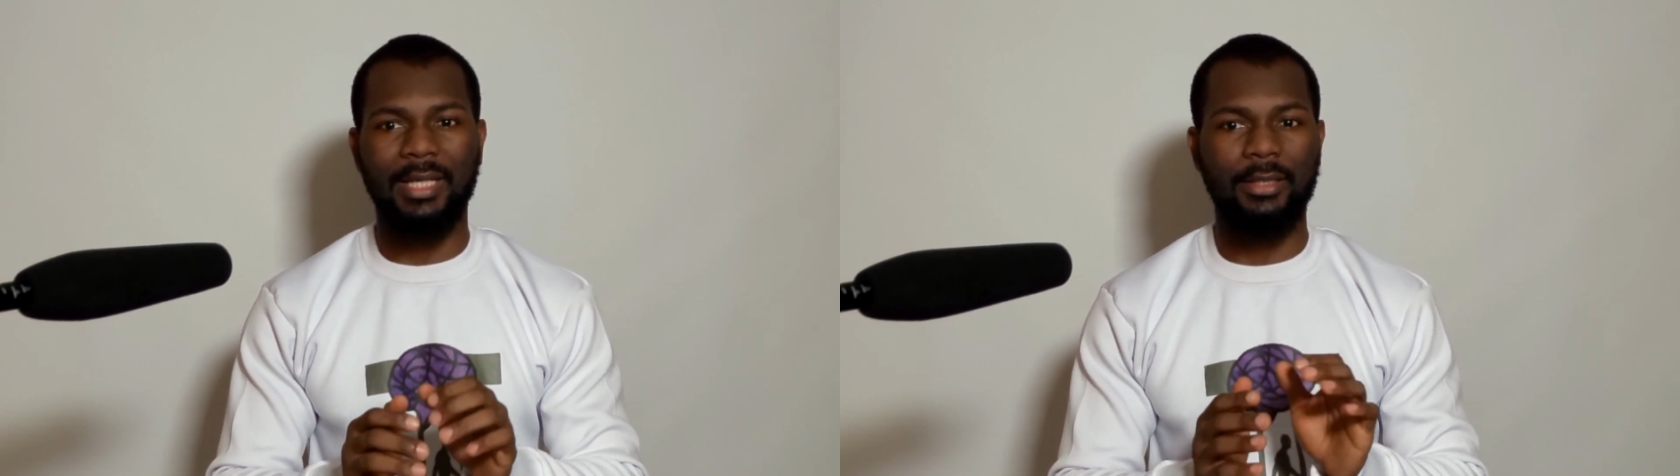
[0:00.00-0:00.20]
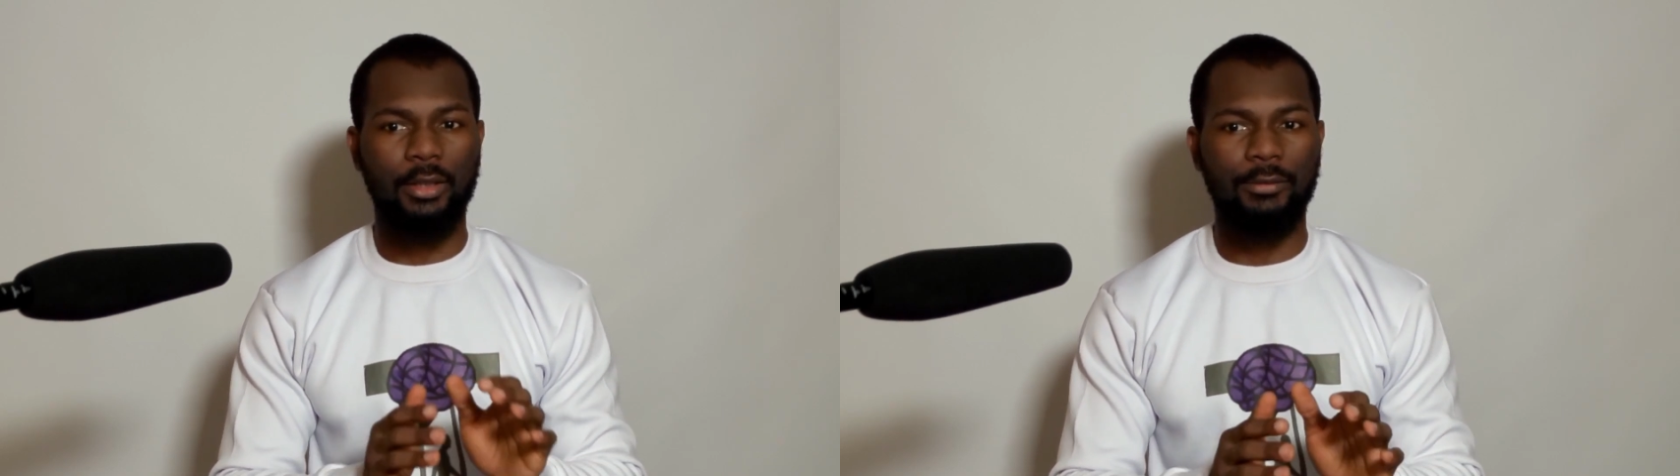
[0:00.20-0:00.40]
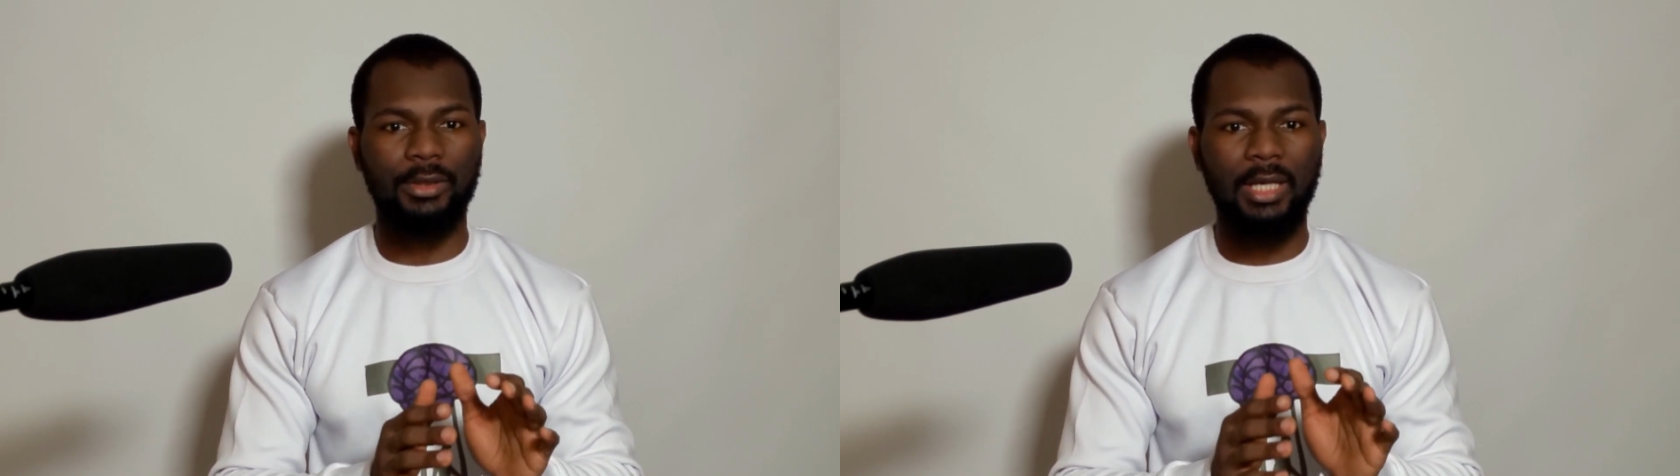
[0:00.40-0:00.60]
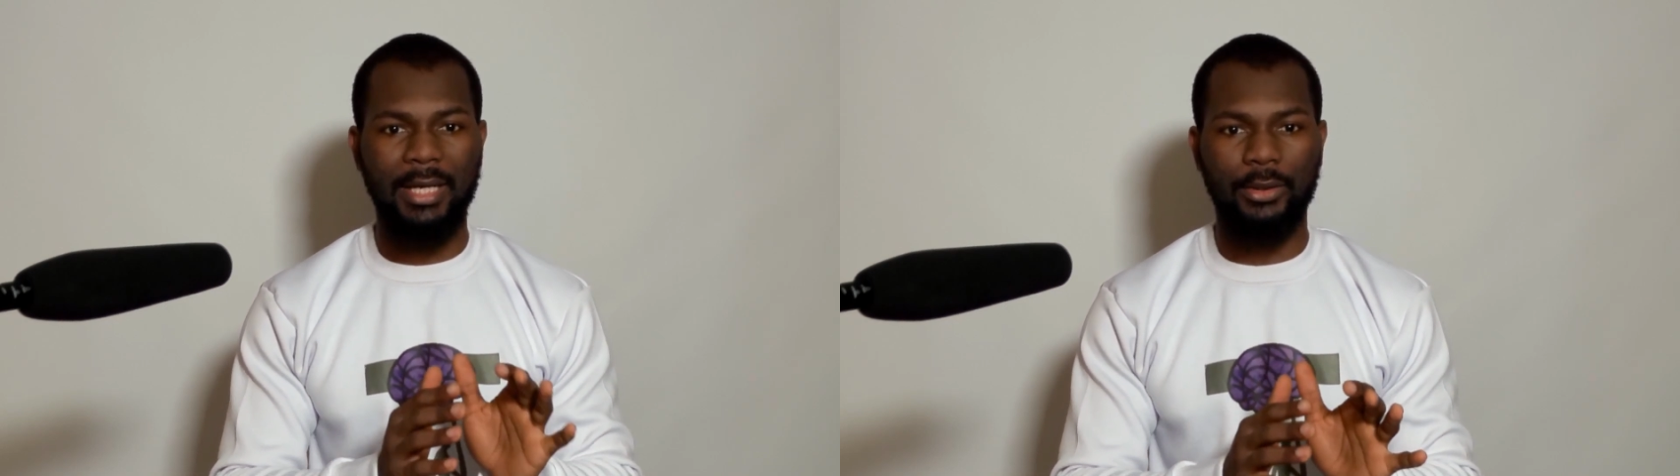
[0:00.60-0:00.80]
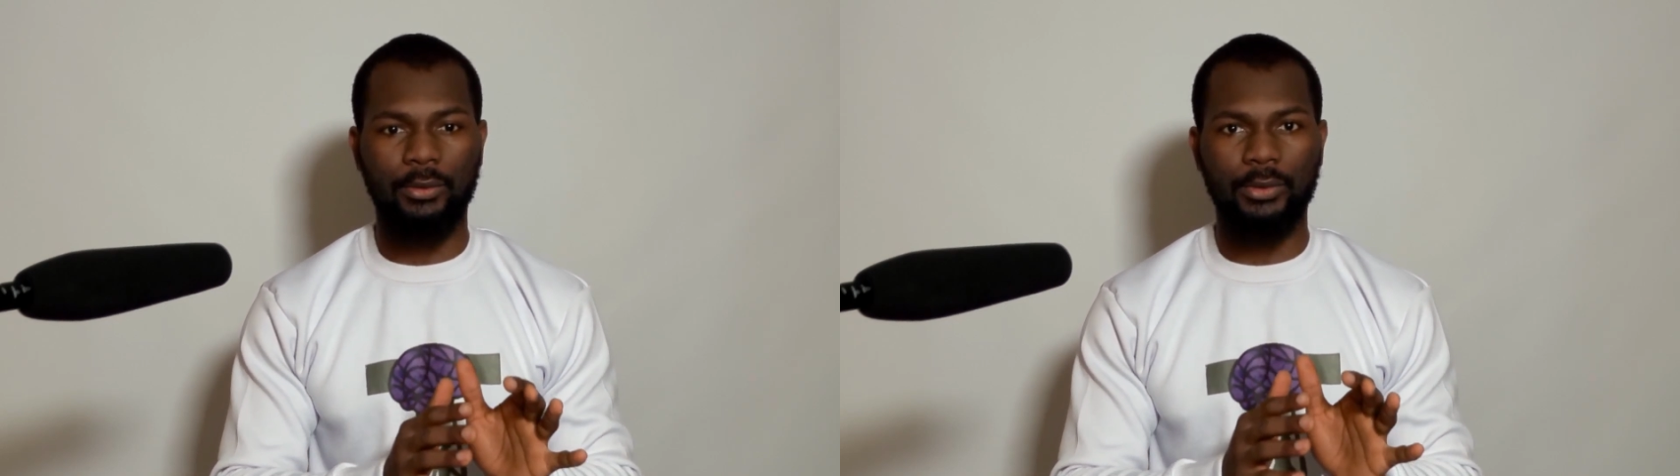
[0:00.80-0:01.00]
that govern
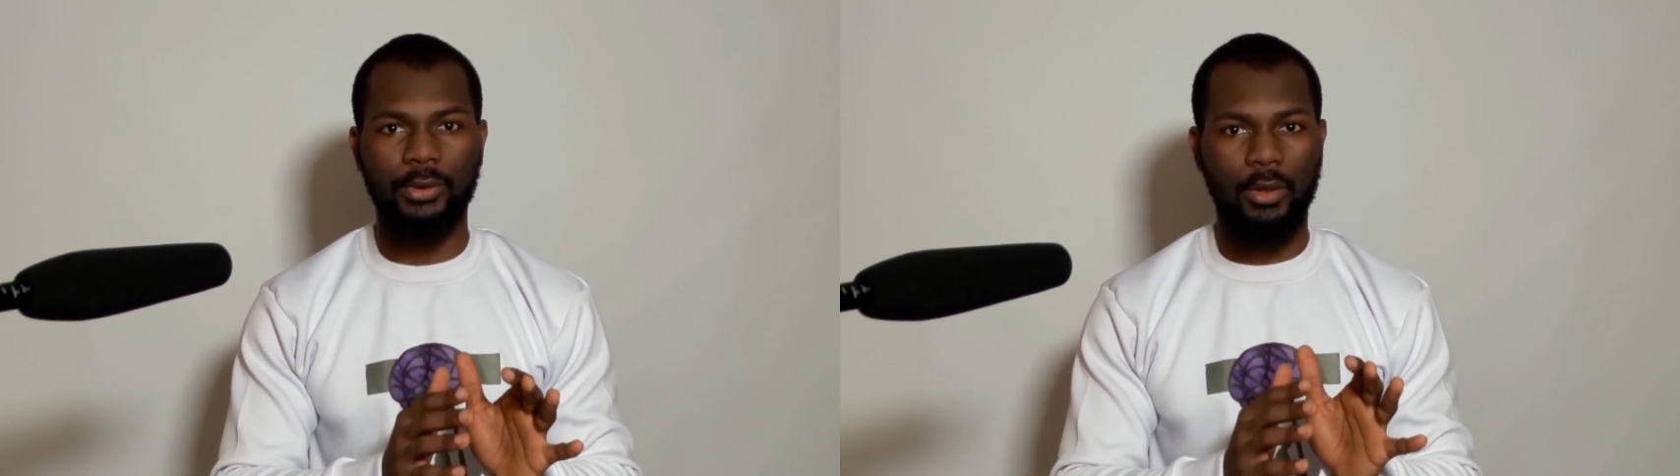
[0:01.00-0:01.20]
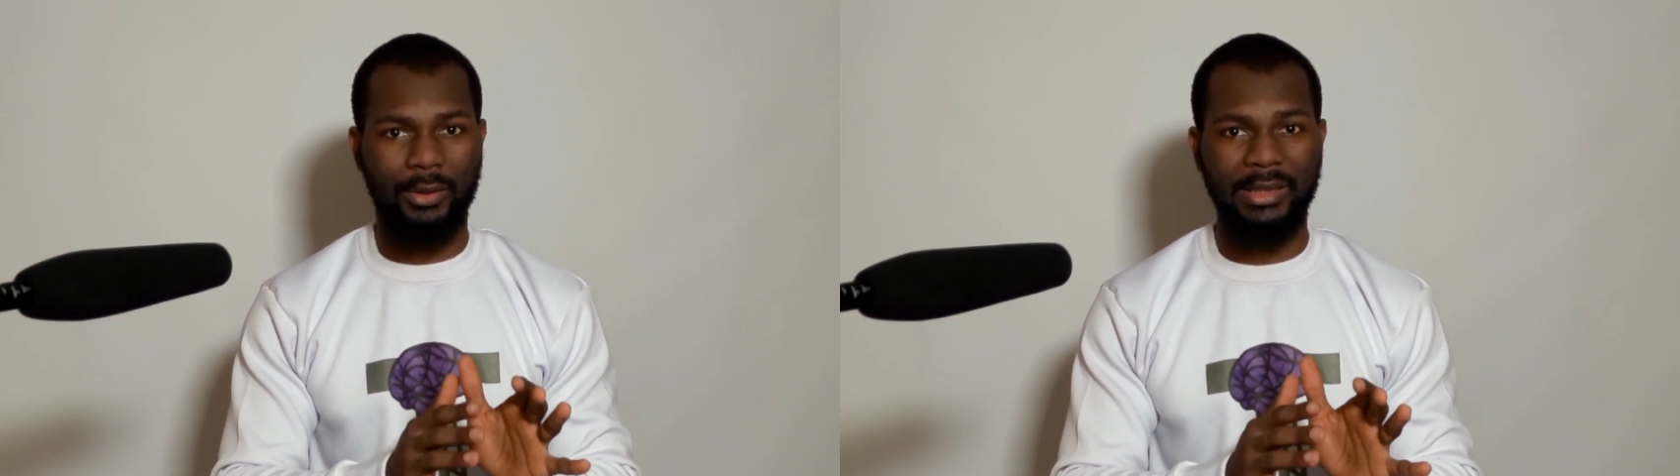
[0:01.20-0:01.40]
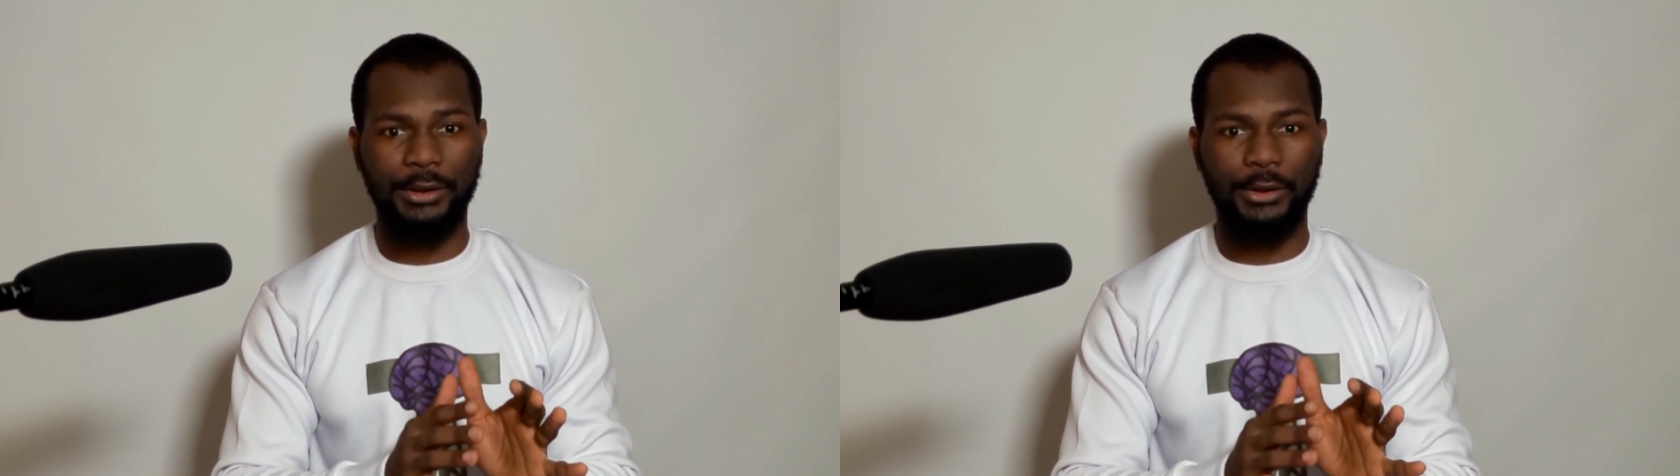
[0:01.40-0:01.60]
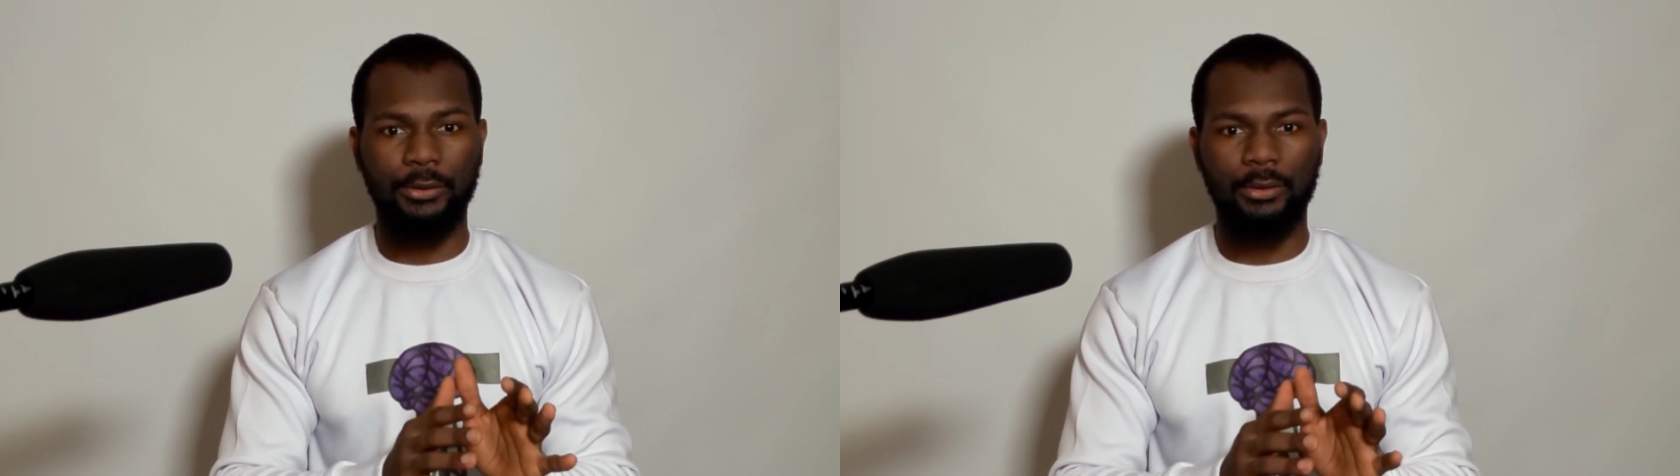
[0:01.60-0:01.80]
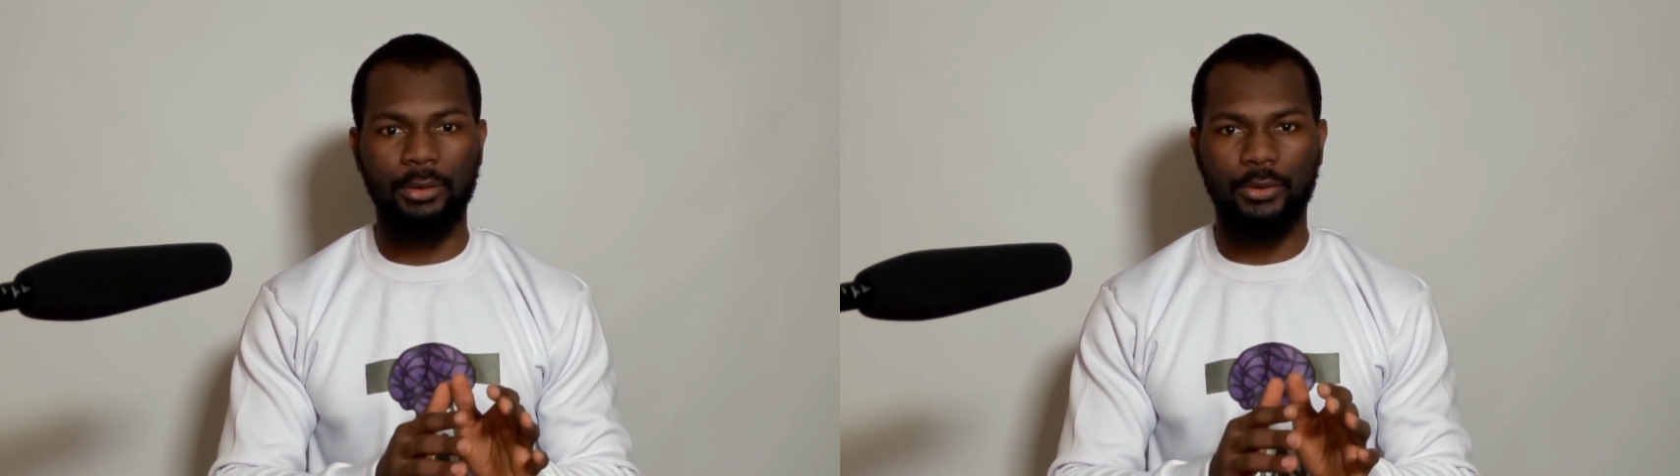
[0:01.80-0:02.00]
adult cognition,